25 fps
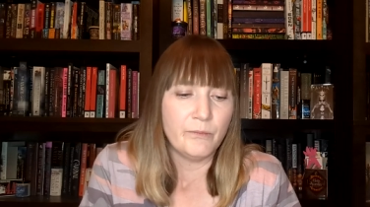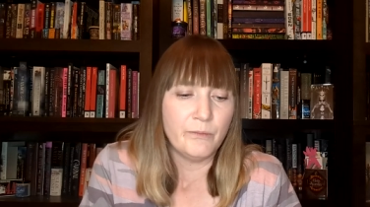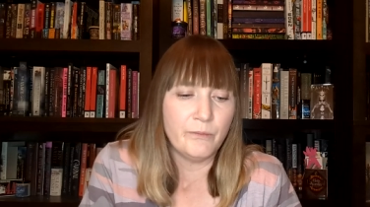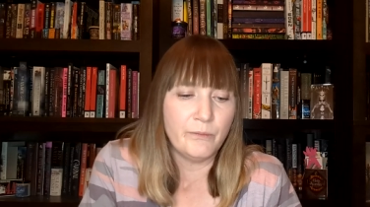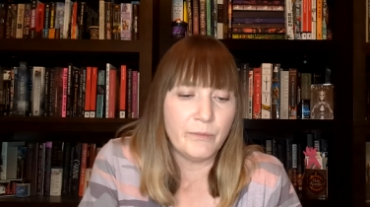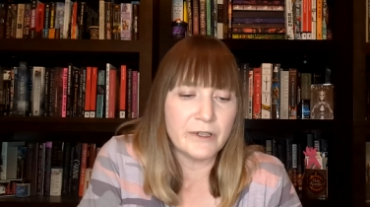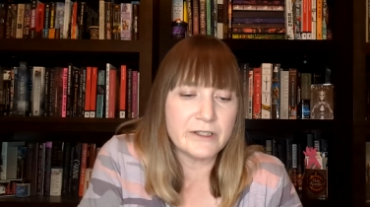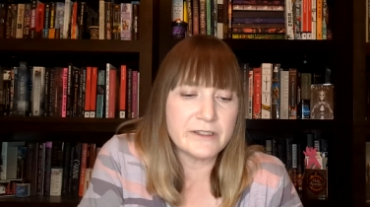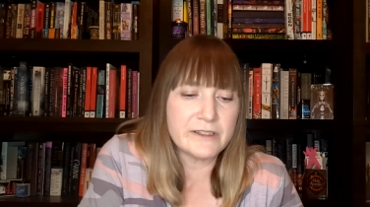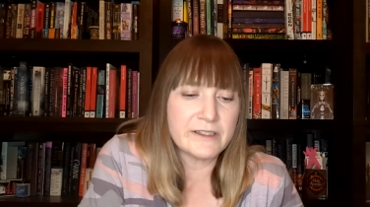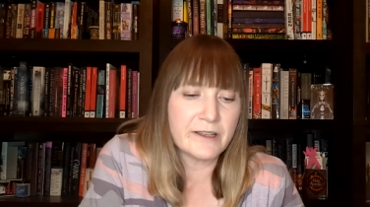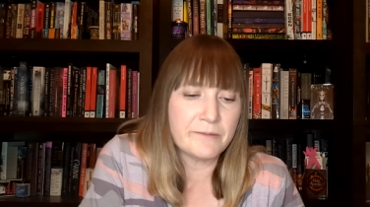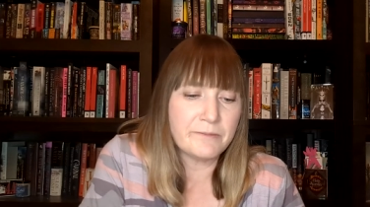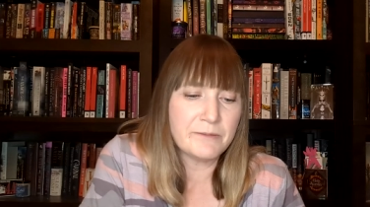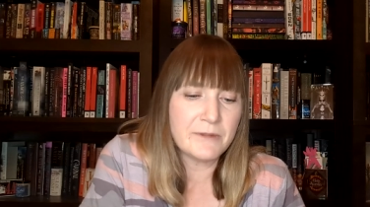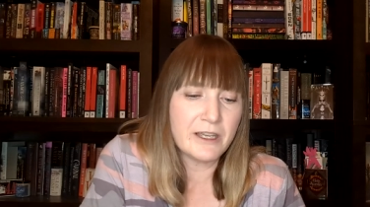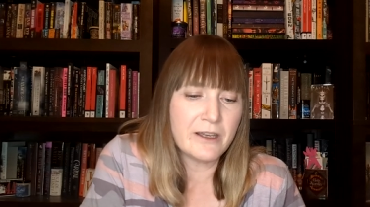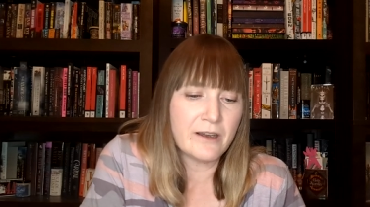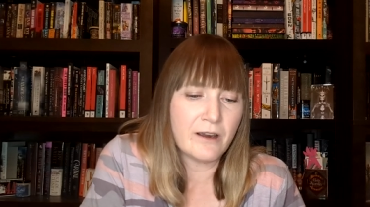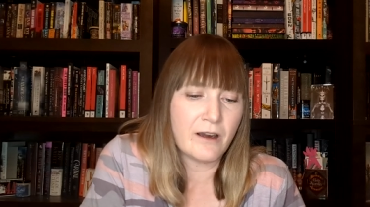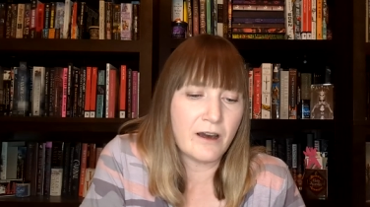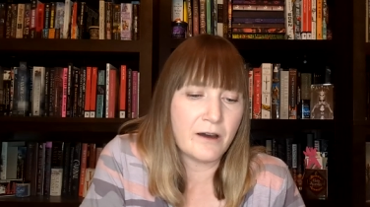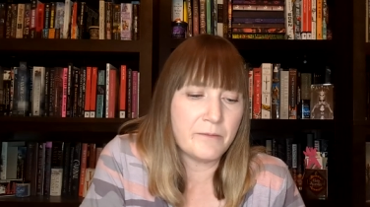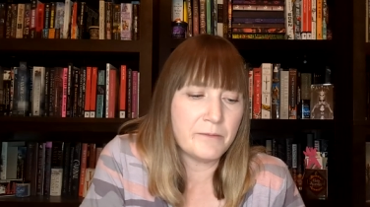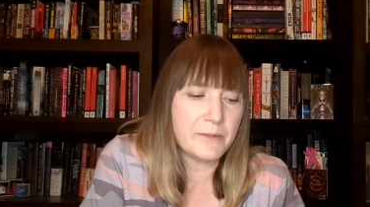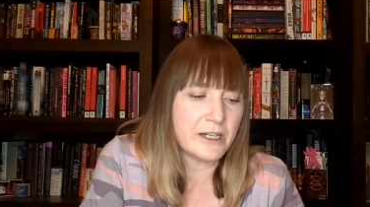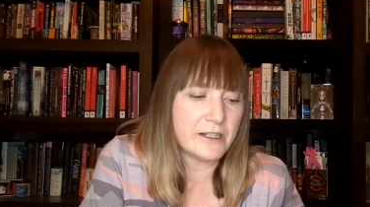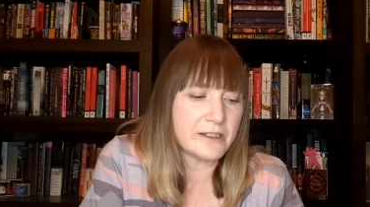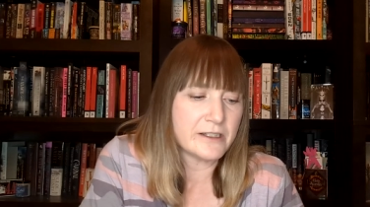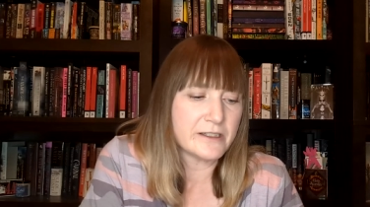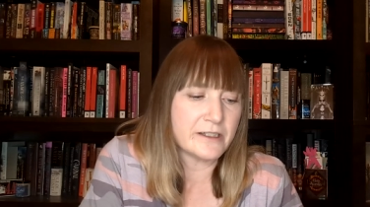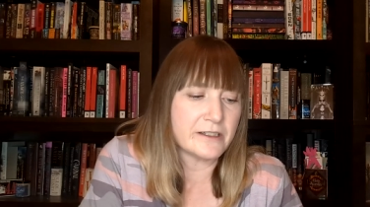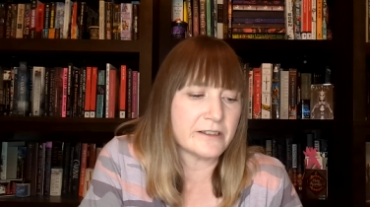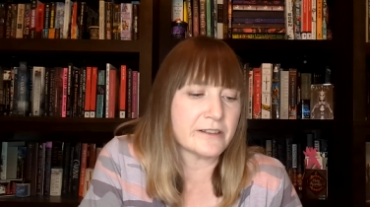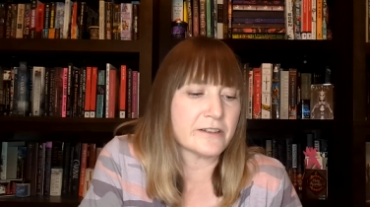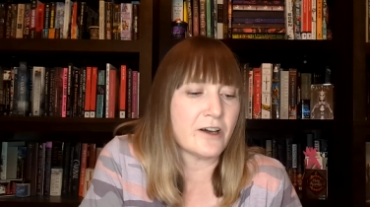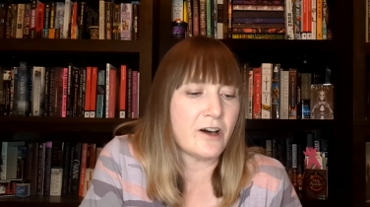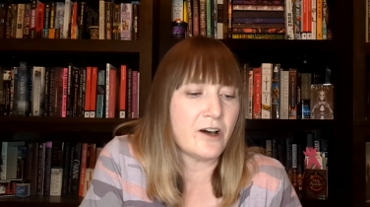But something ominous
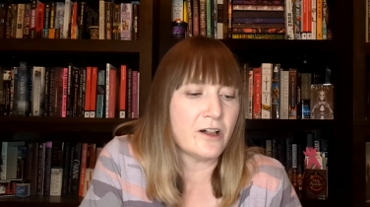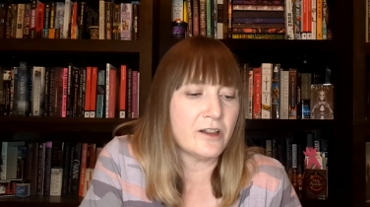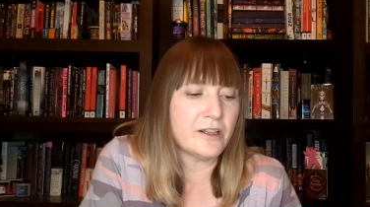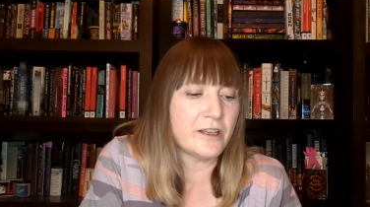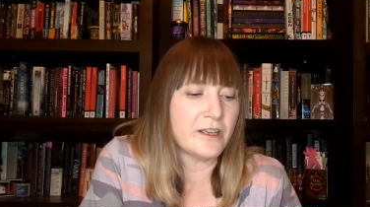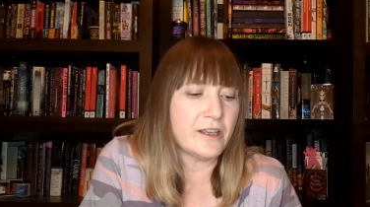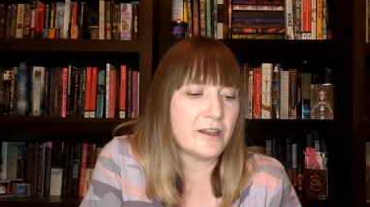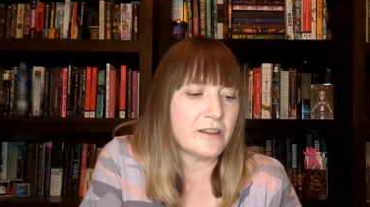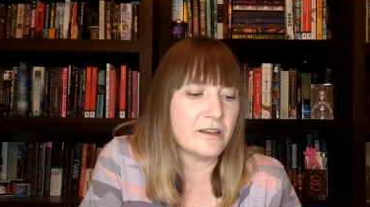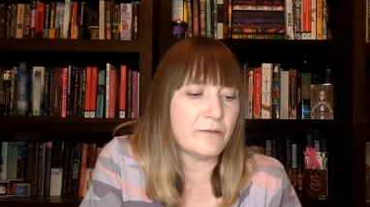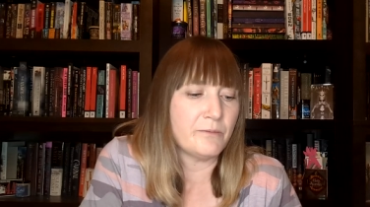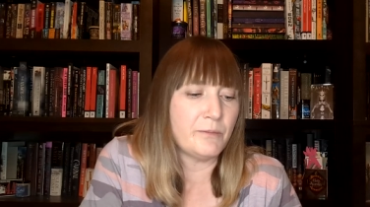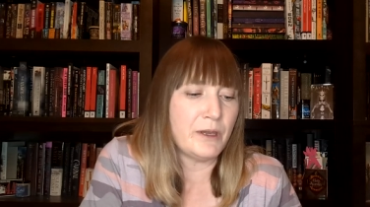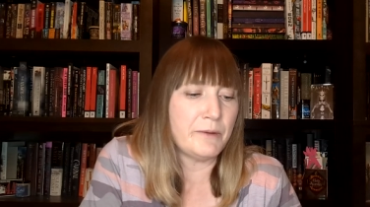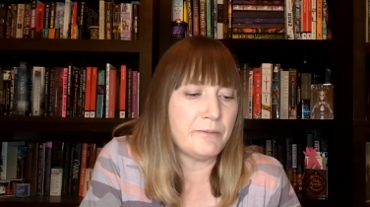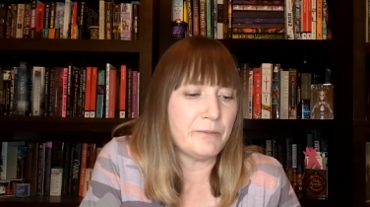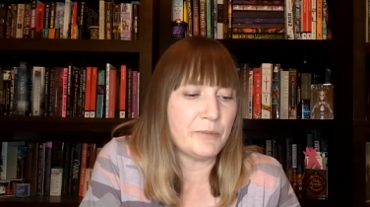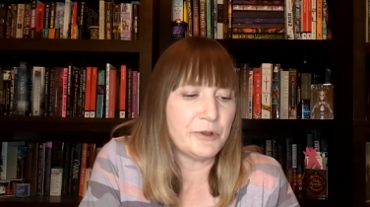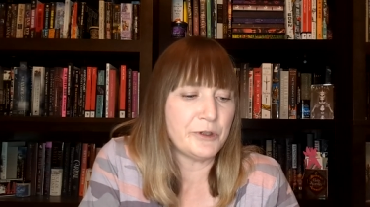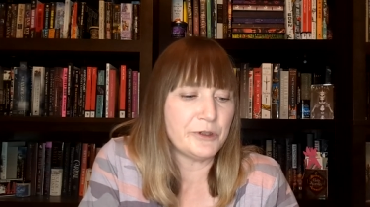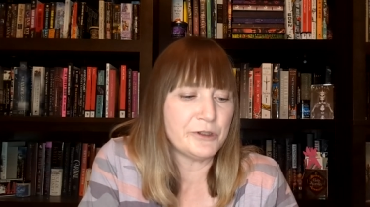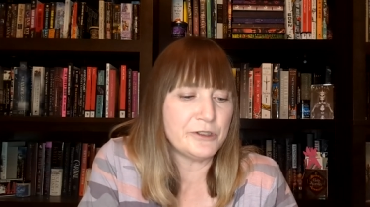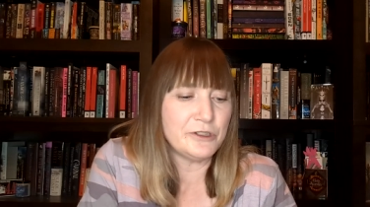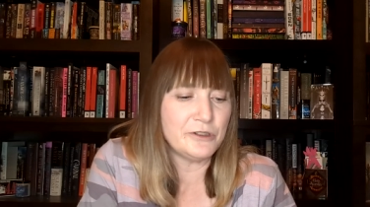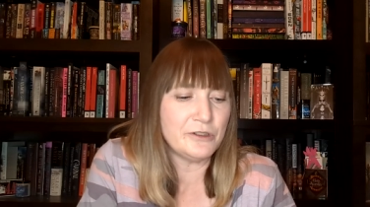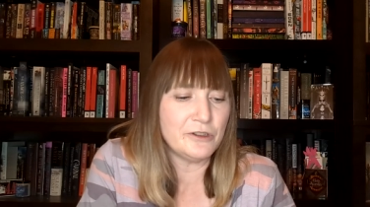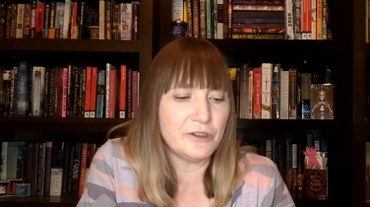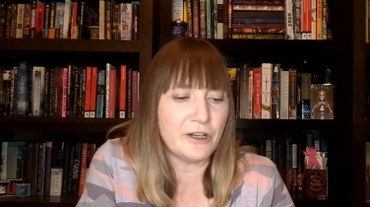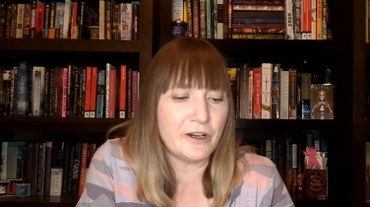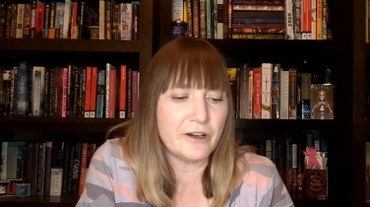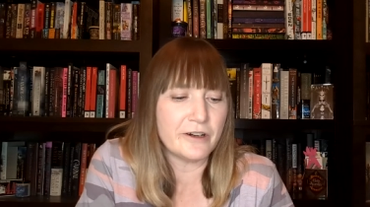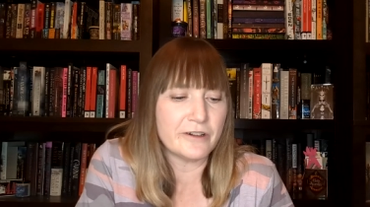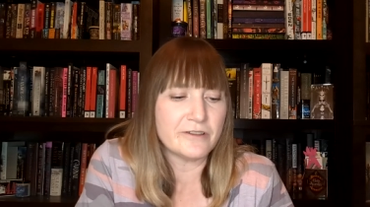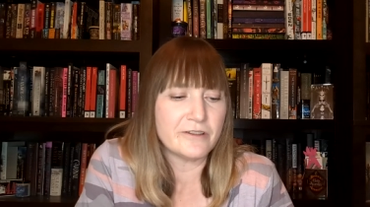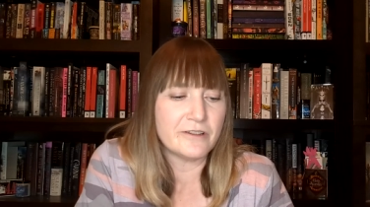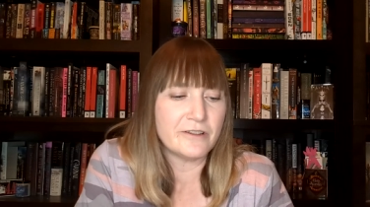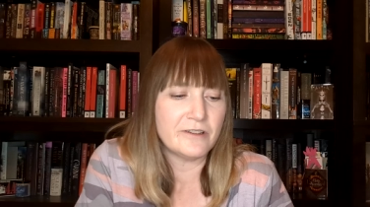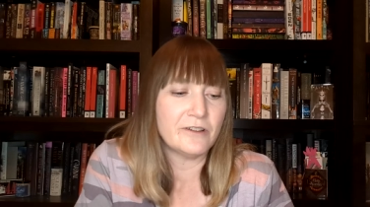is calling the people
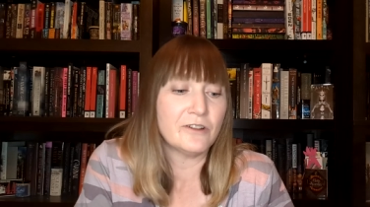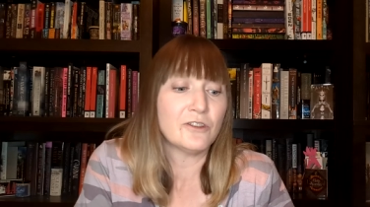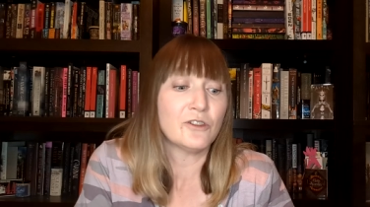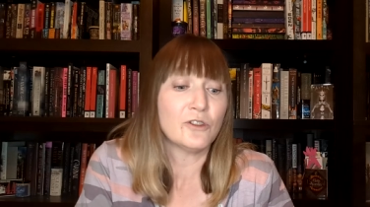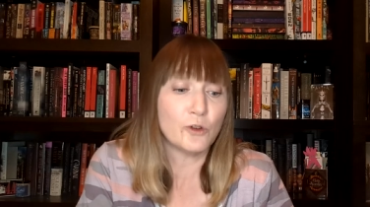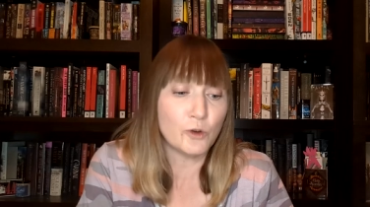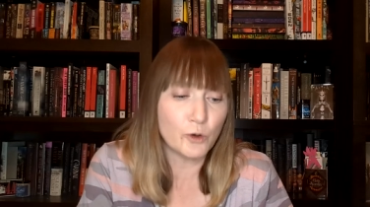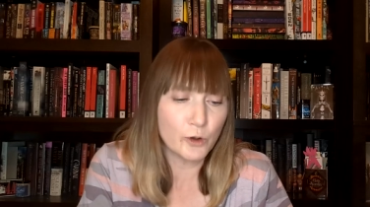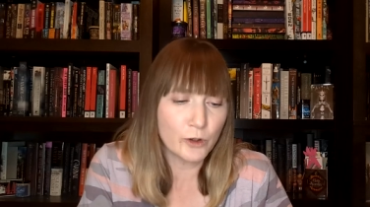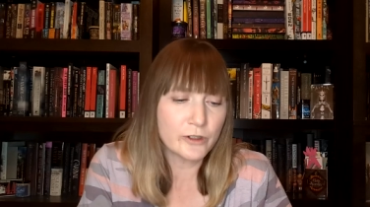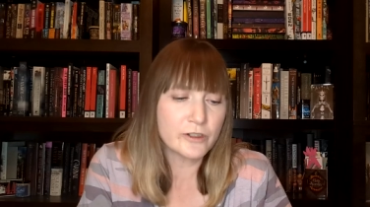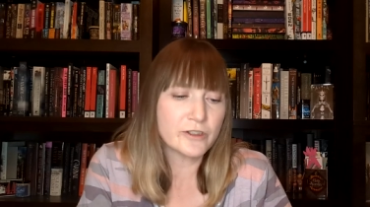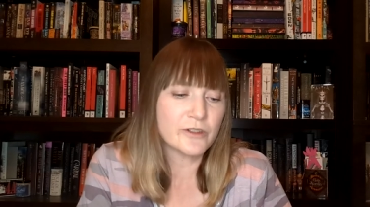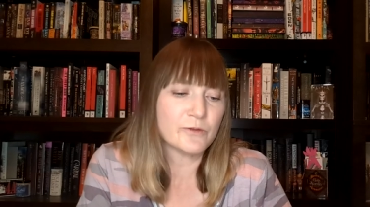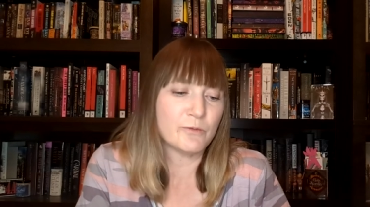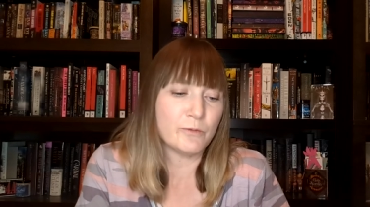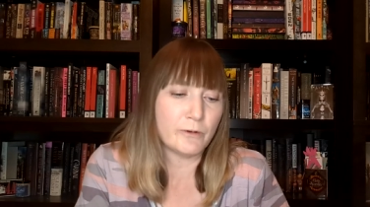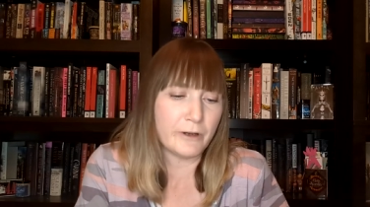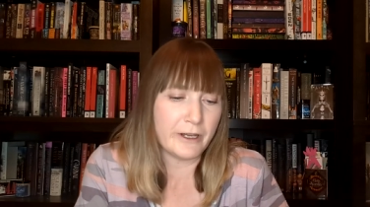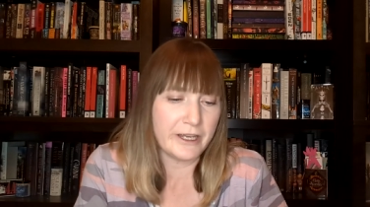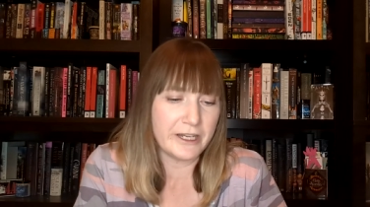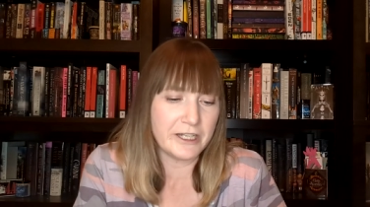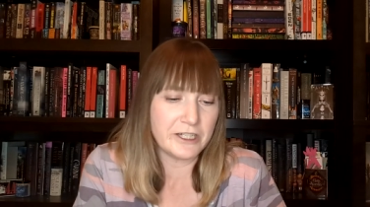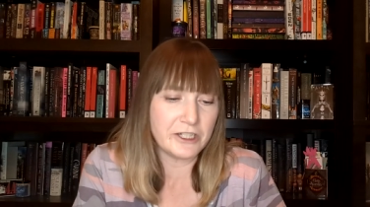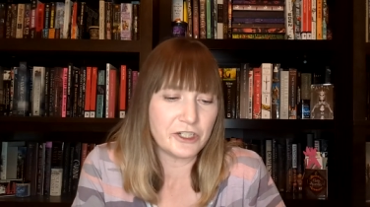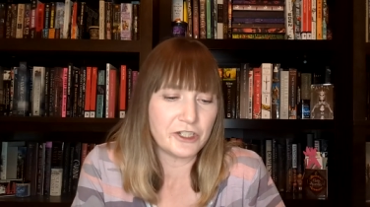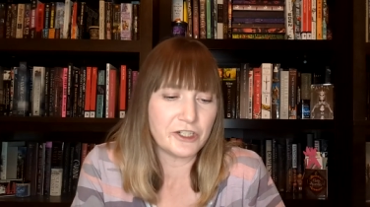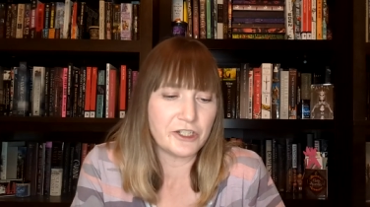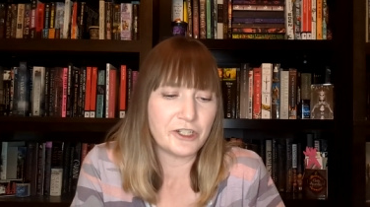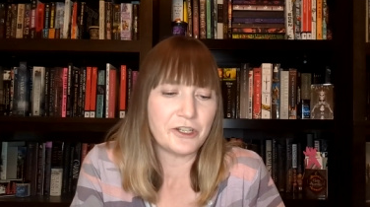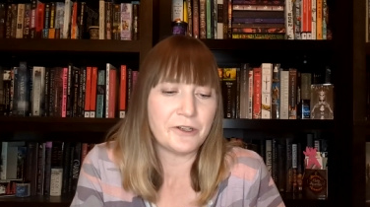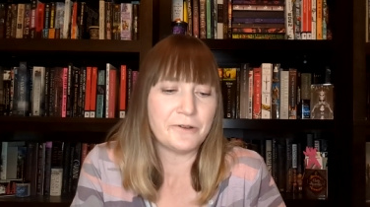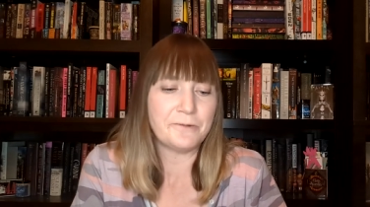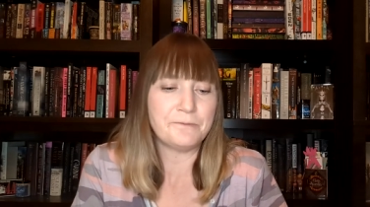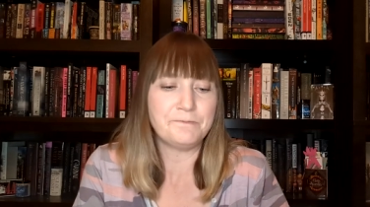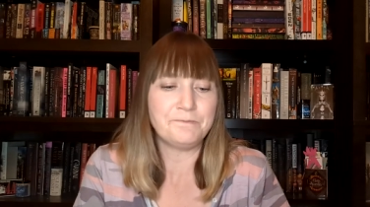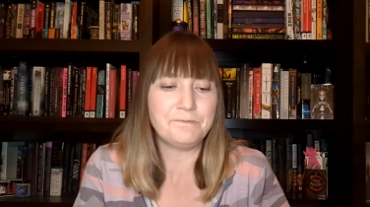to Lord's Reach,